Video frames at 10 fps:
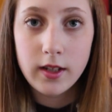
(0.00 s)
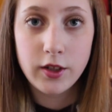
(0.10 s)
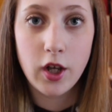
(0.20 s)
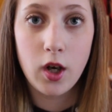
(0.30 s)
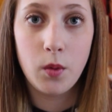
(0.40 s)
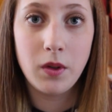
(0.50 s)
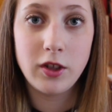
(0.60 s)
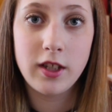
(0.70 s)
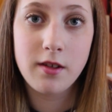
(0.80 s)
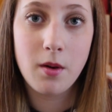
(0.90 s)
So
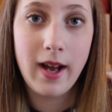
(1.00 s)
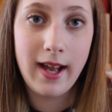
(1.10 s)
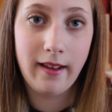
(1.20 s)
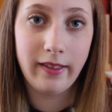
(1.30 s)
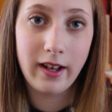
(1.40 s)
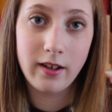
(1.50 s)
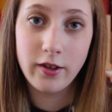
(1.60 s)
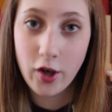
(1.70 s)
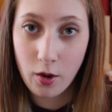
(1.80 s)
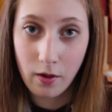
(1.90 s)
just go ahead and let her
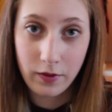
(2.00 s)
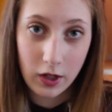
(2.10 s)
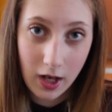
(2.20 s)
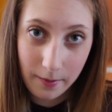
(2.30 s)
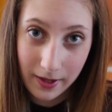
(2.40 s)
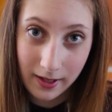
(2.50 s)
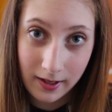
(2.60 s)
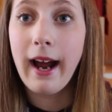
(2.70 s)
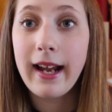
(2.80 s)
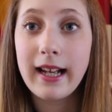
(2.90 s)
know if you're
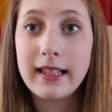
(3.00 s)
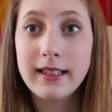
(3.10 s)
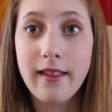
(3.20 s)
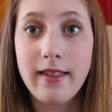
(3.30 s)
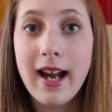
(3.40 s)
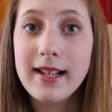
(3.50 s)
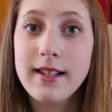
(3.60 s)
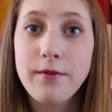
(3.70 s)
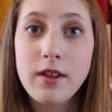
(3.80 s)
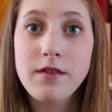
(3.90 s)
coming. And that is
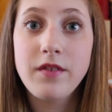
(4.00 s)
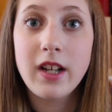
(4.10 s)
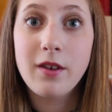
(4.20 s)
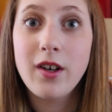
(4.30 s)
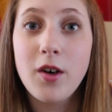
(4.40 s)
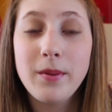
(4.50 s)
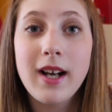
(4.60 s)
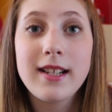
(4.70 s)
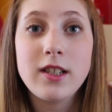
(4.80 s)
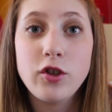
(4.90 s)
it for this video. I hope you
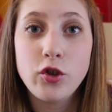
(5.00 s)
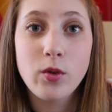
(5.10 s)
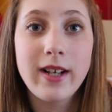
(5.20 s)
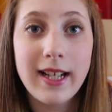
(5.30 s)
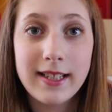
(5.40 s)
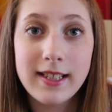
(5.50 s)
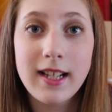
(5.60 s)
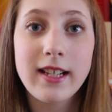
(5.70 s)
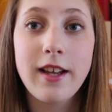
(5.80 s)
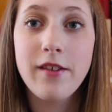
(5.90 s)
guys enjoyed it.
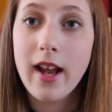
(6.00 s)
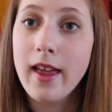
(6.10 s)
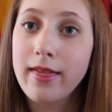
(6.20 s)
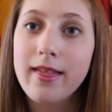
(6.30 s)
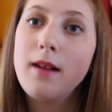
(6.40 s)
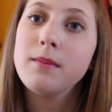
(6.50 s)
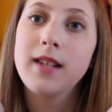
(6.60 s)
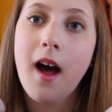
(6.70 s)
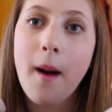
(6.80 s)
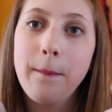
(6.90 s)
Give it a thumbs
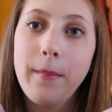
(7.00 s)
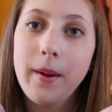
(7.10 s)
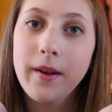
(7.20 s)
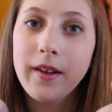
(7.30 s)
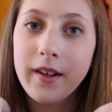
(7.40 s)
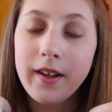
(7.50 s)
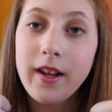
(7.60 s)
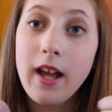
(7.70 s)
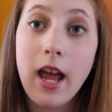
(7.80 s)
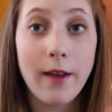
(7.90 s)
up
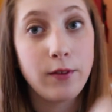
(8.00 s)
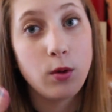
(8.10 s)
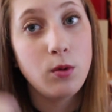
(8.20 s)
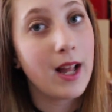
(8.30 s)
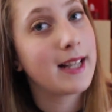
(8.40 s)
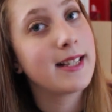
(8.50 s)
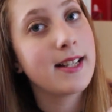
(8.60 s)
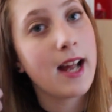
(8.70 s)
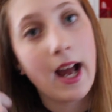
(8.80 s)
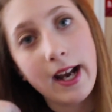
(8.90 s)
if you liked
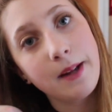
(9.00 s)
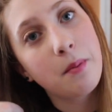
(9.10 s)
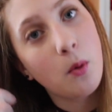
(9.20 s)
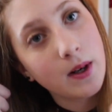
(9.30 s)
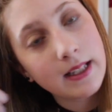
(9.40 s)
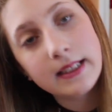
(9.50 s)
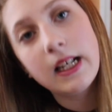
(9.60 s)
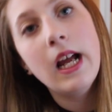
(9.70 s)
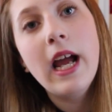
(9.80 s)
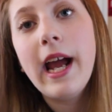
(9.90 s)
it at any point.
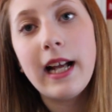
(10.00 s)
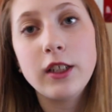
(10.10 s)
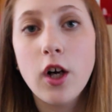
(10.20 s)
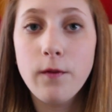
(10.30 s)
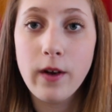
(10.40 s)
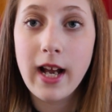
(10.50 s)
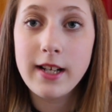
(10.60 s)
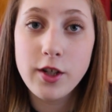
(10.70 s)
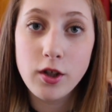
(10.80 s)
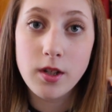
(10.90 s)
And don't
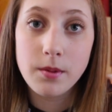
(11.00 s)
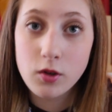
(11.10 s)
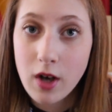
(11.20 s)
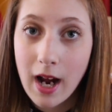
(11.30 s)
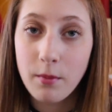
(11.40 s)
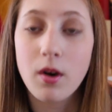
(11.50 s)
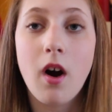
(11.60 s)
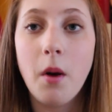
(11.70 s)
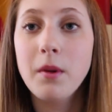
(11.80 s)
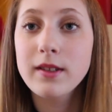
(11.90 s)
forget to subscribe. We're
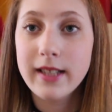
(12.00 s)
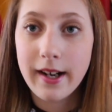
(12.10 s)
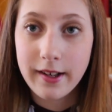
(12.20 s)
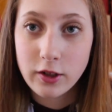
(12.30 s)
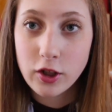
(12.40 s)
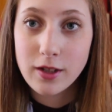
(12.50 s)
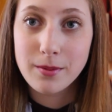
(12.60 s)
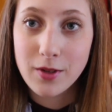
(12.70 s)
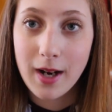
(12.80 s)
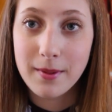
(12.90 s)
almost at 100
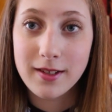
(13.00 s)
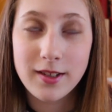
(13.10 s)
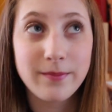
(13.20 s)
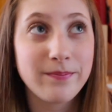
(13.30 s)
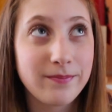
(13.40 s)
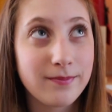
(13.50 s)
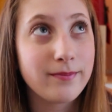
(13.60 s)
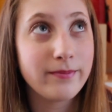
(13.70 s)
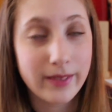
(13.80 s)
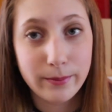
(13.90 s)
subscribers.
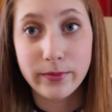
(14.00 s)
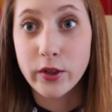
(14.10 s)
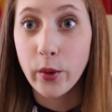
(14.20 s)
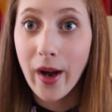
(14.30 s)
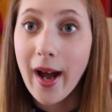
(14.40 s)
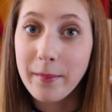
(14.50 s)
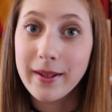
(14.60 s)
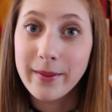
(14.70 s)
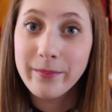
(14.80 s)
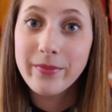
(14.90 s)
I'm so
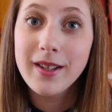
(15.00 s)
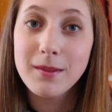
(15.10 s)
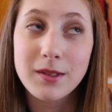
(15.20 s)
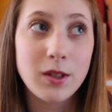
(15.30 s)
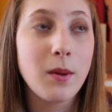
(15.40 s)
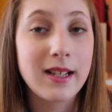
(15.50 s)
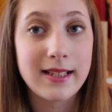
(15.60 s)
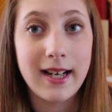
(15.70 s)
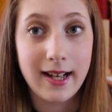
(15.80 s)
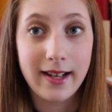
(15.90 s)
happy, so
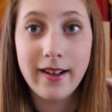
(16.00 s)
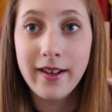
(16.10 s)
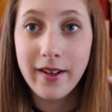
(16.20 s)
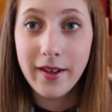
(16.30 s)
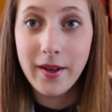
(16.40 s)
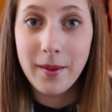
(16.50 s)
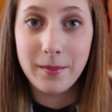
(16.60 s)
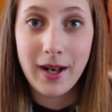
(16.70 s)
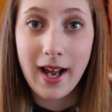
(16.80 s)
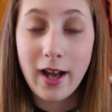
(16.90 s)
excited.
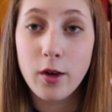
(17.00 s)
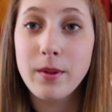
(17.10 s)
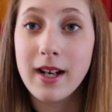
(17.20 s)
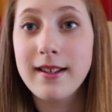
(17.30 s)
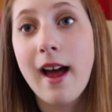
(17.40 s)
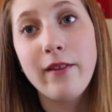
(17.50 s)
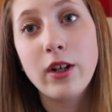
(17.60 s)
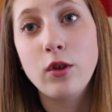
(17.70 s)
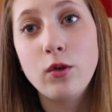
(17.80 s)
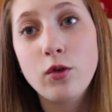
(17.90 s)
But I hope you guys have
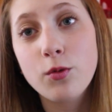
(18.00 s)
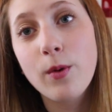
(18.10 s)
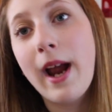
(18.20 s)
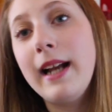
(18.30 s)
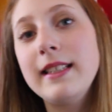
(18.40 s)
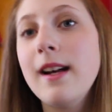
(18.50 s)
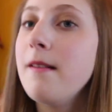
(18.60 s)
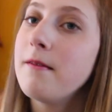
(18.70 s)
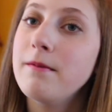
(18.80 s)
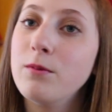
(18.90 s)
a great,
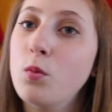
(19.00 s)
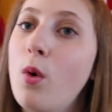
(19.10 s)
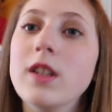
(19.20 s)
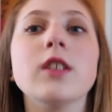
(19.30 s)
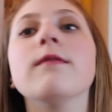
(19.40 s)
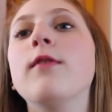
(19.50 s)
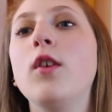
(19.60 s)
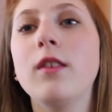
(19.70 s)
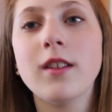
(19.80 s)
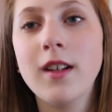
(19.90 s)

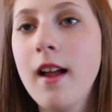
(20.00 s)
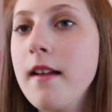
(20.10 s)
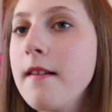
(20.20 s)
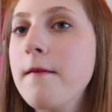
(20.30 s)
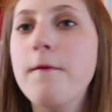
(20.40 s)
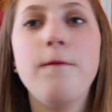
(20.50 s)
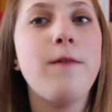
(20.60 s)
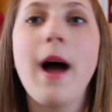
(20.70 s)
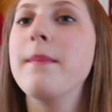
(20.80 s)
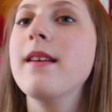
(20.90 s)
wonderful,
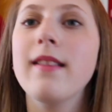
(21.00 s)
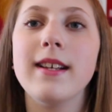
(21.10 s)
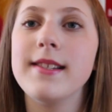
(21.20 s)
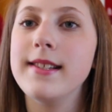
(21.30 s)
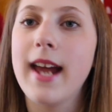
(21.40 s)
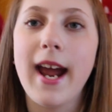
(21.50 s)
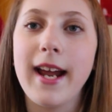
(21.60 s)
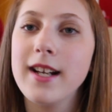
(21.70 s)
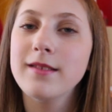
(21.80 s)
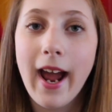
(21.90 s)
fabulous
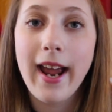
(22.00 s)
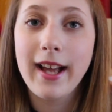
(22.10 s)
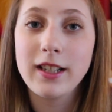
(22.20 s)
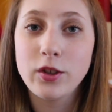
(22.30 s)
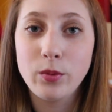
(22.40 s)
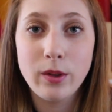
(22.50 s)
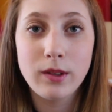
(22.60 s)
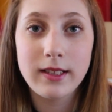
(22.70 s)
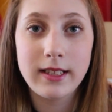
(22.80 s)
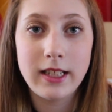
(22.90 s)
day. And we
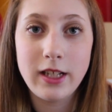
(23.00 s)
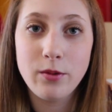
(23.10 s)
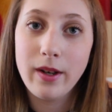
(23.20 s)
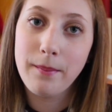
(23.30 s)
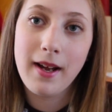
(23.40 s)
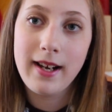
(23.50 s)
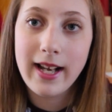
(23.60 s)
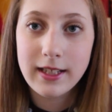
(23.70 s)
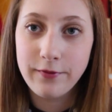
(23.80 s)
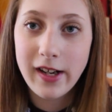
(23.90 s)
will see you in my
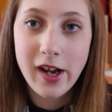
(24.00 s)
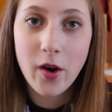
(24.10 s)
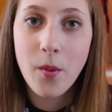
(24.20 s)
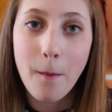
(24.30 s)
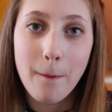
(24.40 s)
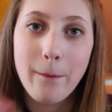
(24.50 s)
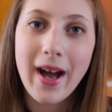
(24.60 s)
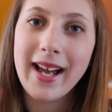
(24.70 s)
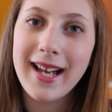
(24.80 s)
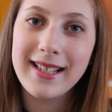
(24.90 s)
next video.
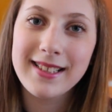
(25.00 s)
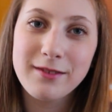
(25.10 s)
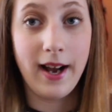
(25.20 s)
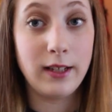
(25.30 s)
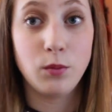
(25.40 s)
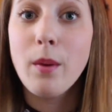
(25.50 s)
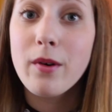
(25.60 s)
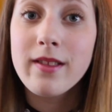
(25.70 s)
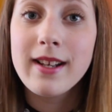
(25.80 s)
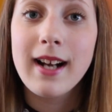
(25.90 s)
Bye guys. And one
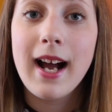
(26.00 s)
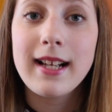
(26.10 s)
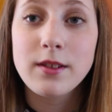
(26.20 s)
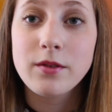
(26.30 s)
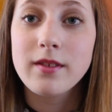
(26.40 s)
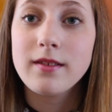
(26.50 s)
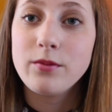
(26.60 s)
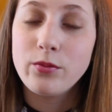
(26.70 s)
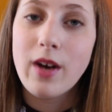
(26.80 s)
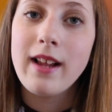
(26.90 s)
more thing guys,
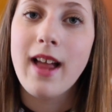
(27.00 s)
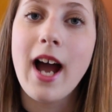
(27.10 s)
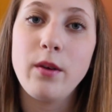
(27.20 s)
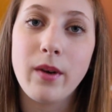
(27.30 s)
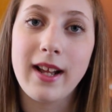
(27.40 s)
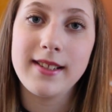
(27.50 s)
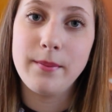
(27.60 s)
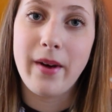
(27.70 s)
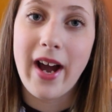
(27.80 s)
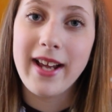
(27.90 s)
I lied when I
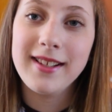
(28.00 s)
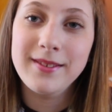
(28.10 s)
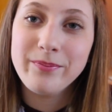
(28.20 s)
said bye.